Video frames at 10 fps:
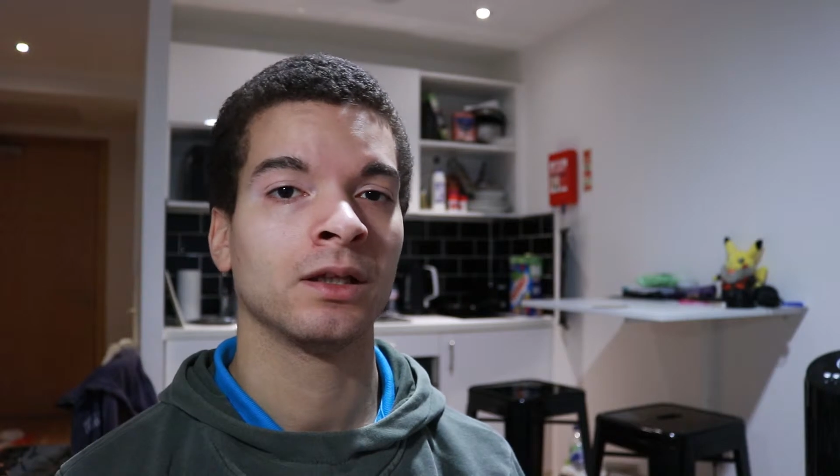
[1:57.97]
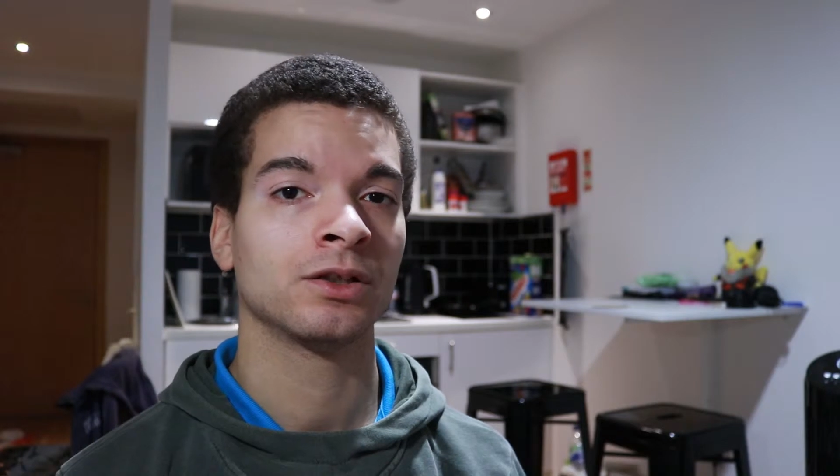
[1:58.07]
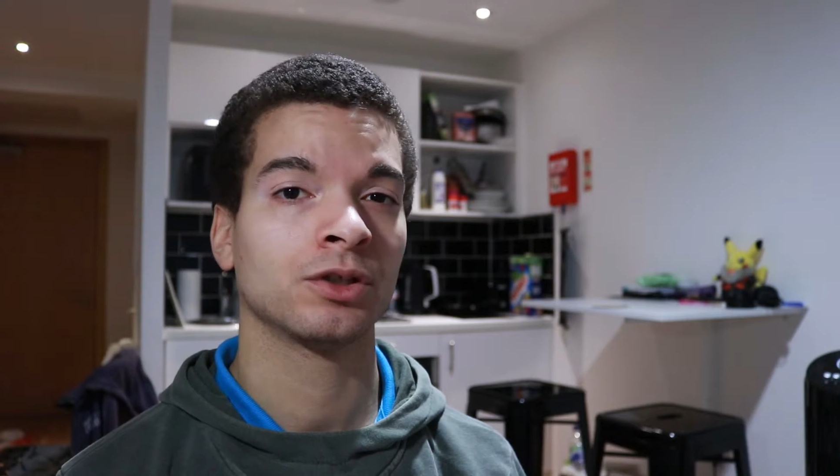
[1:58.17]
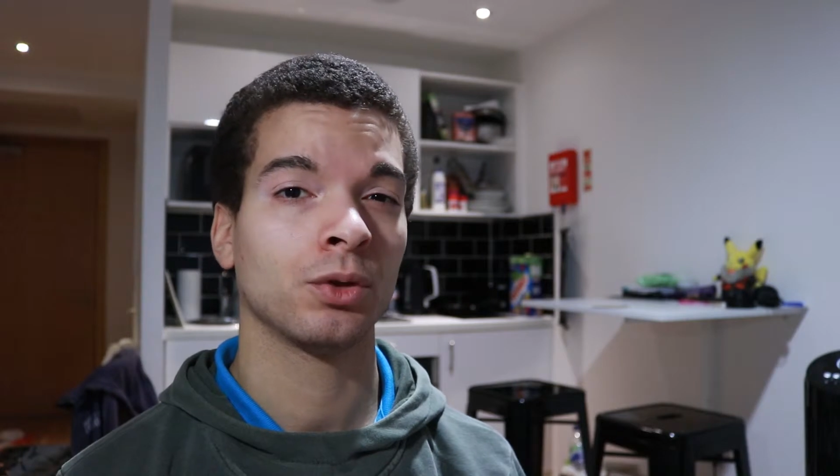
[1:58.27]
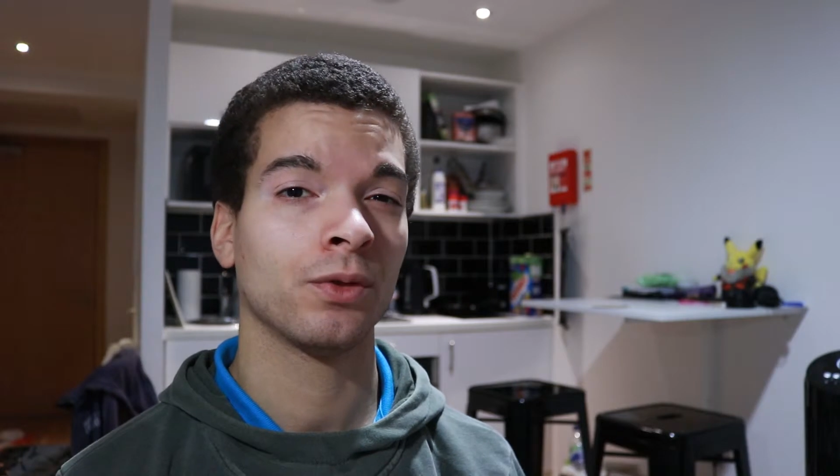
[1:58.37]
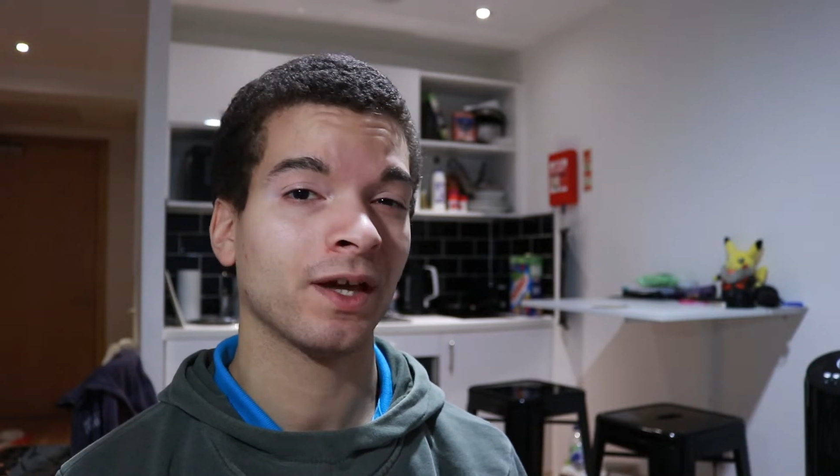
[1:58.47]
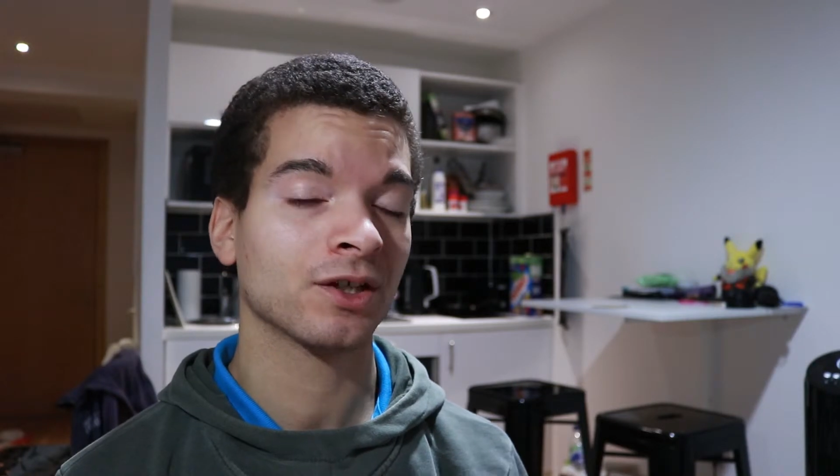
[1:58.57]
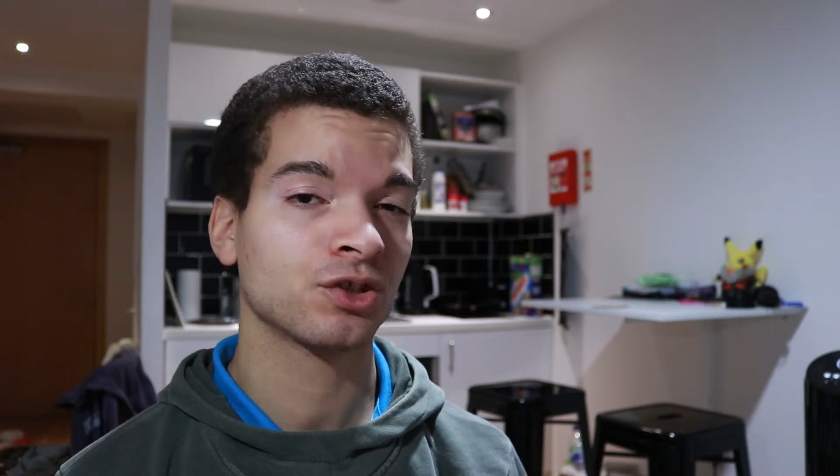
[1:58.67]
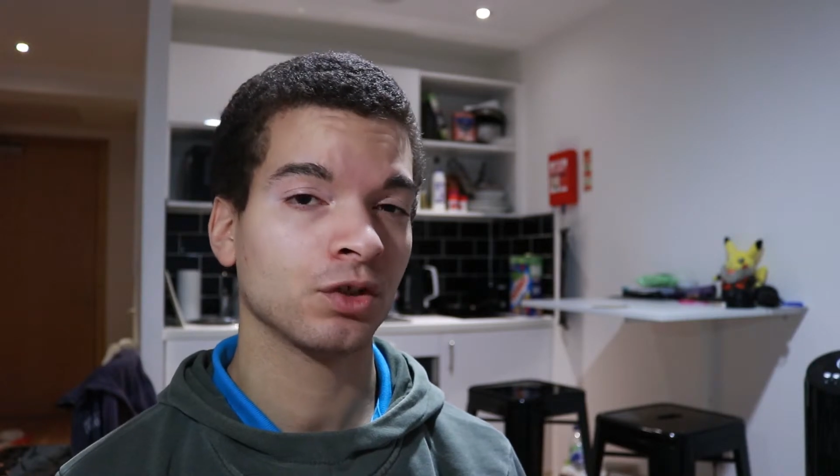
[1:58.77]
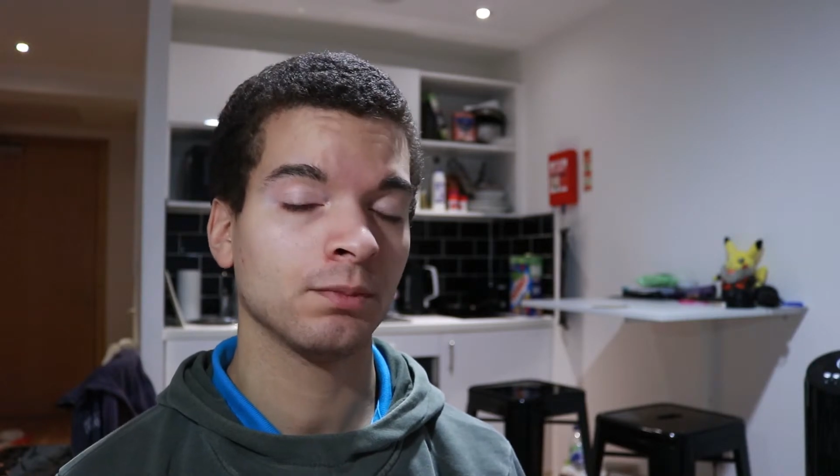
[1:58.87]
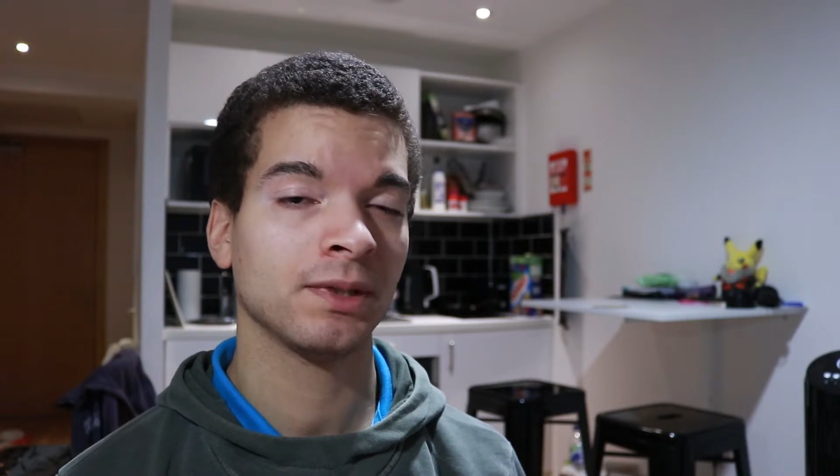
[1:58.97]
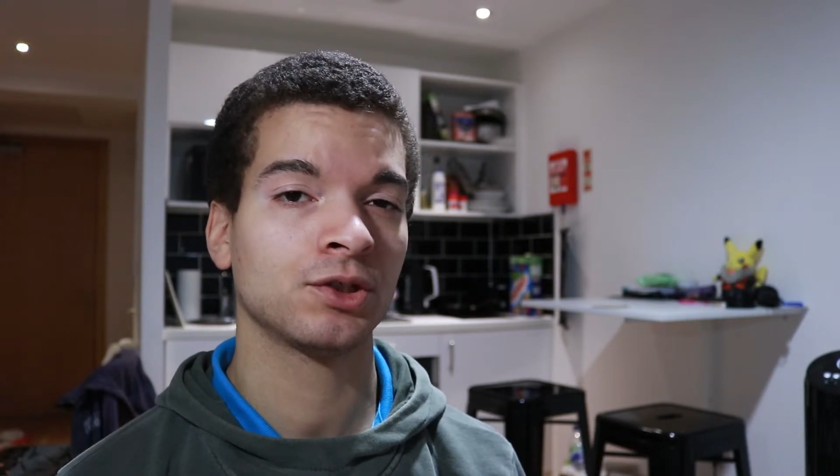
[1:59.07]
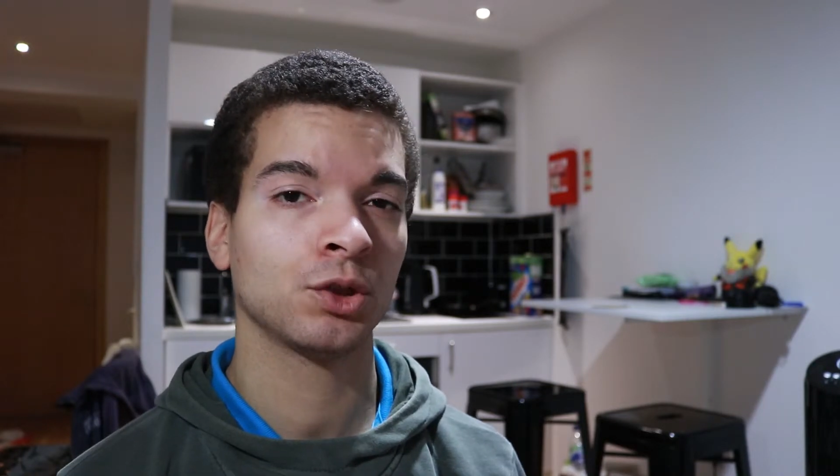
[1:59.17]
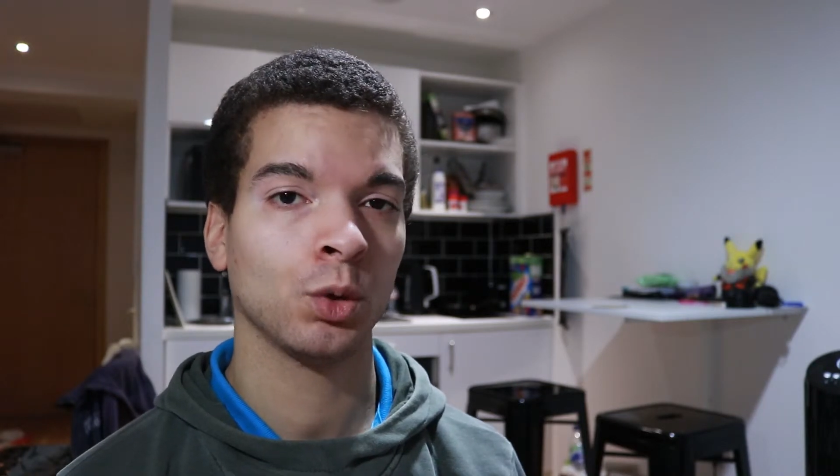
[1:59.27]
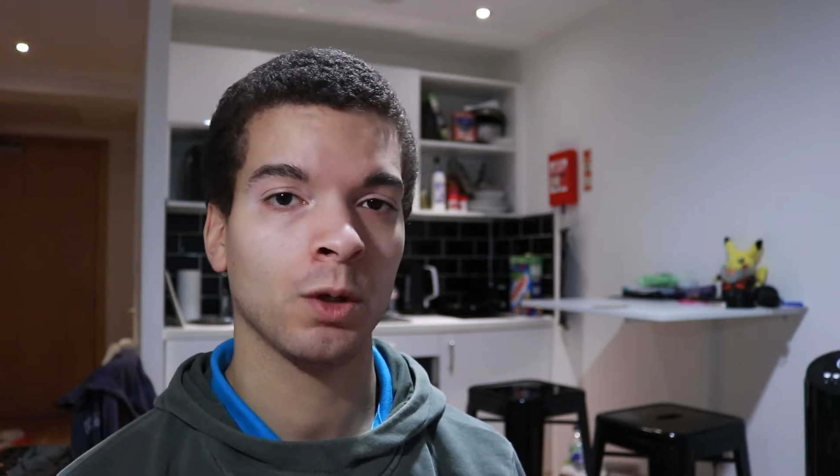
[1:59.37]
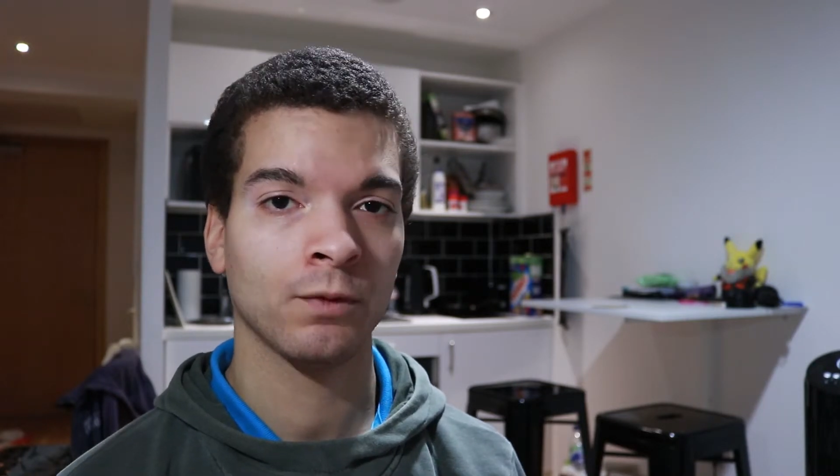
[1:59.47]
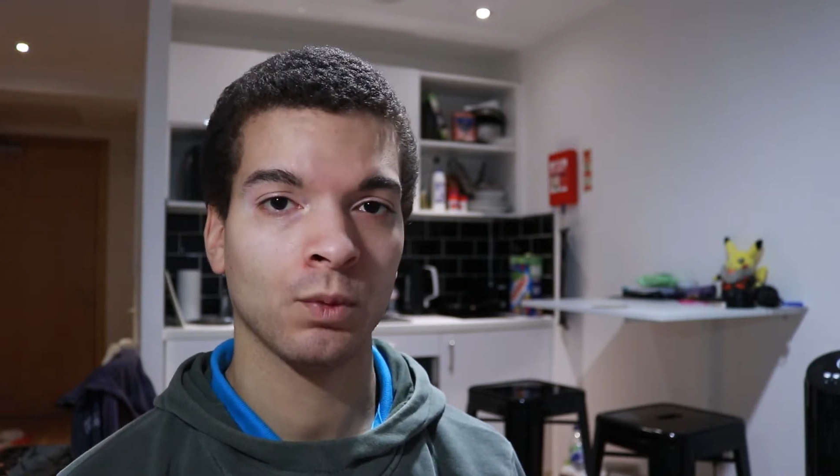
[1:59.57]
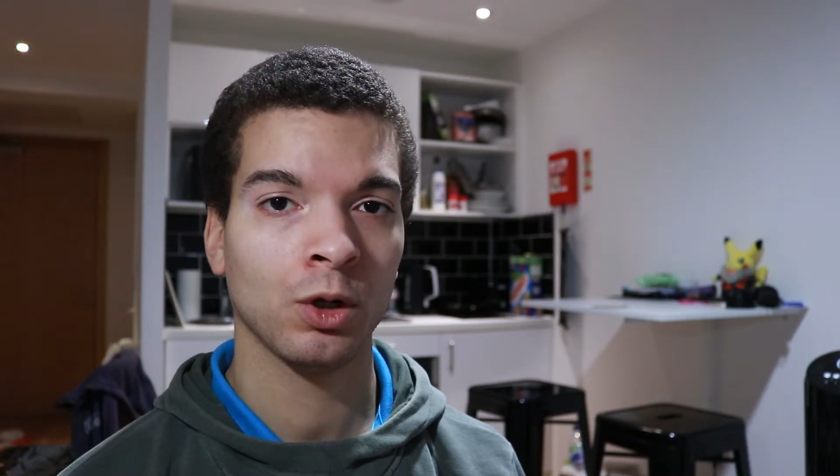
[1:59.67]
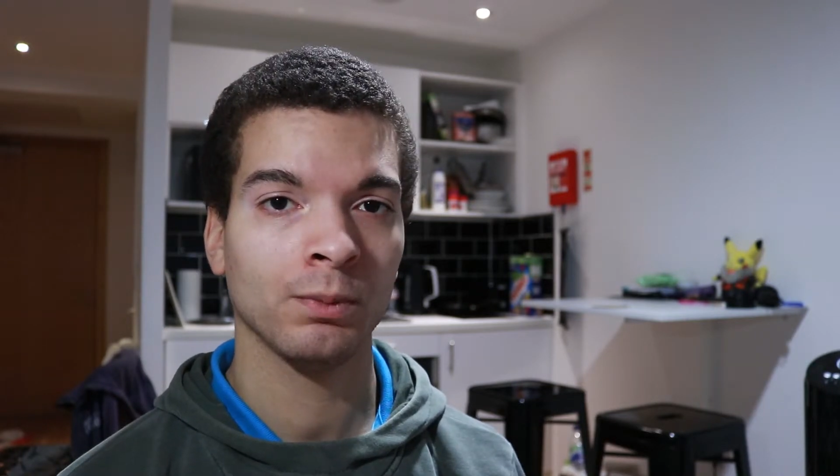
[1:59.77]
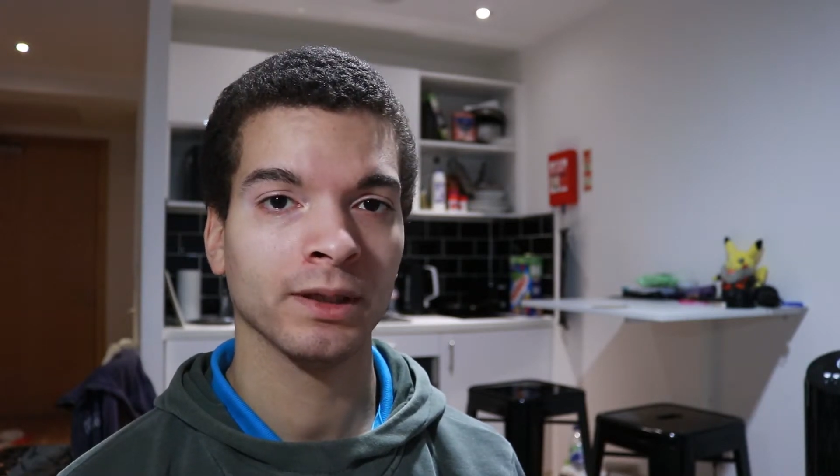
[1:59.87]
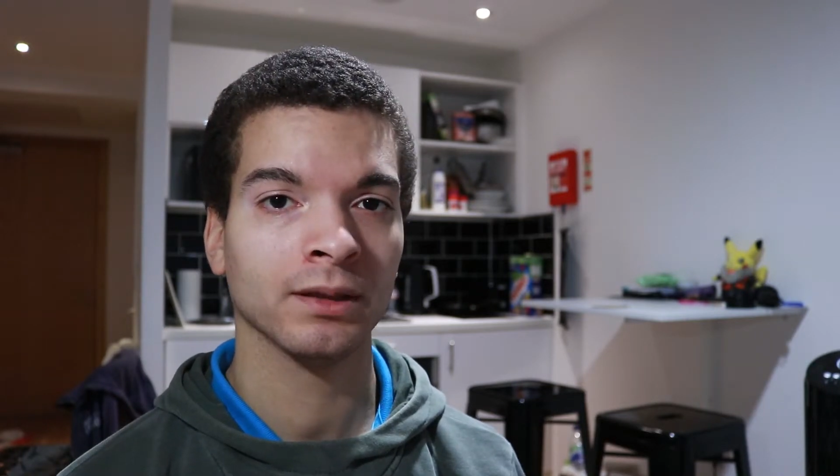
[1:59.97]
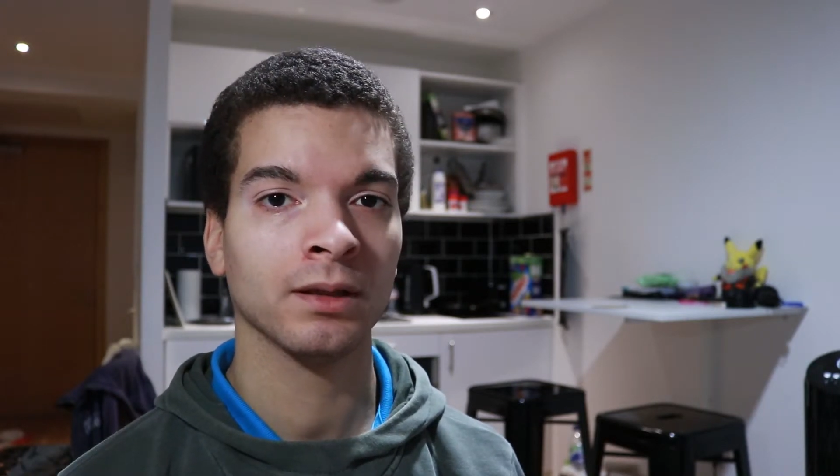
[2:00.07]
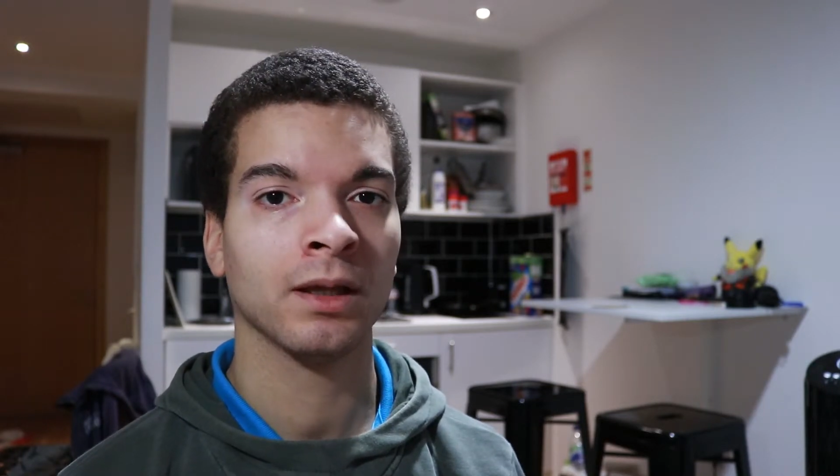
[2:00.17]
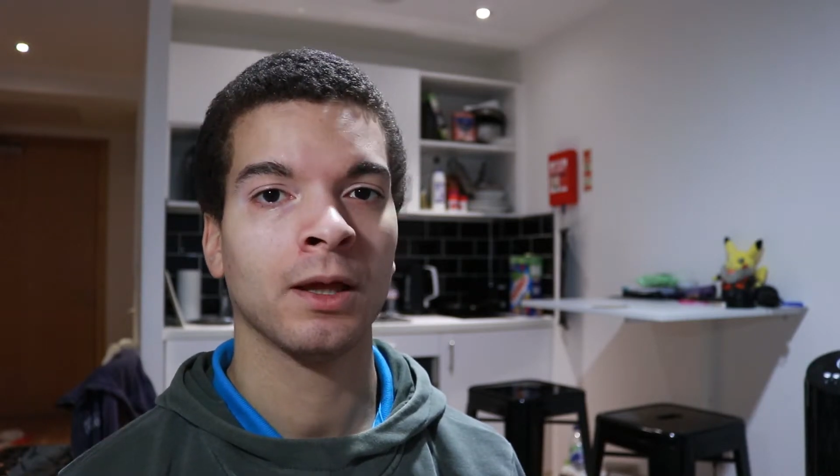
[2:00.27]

So that shouldn't be too overwhelming